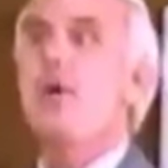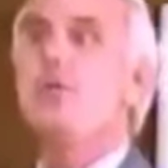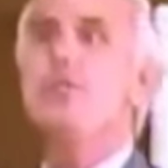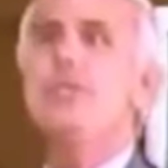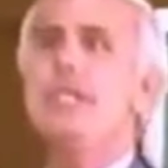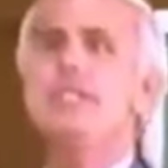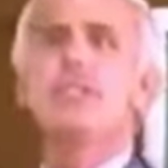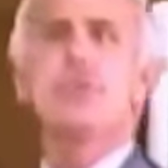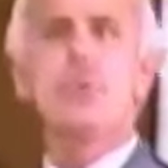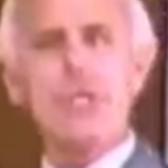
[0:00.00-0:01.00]
All you need
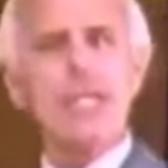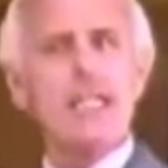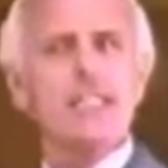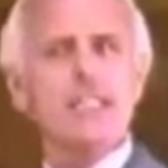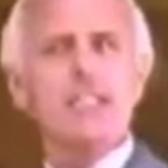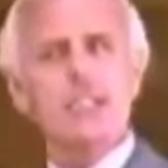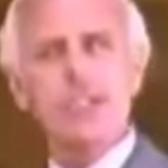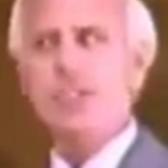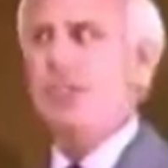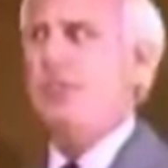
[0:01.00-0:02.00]
is a reason that
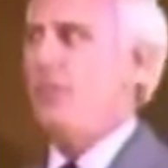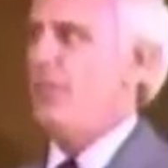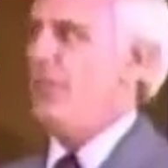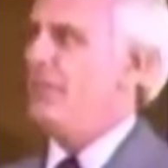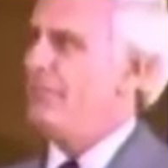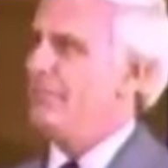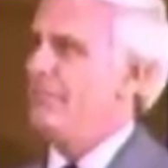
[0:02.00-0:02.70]
turns you on.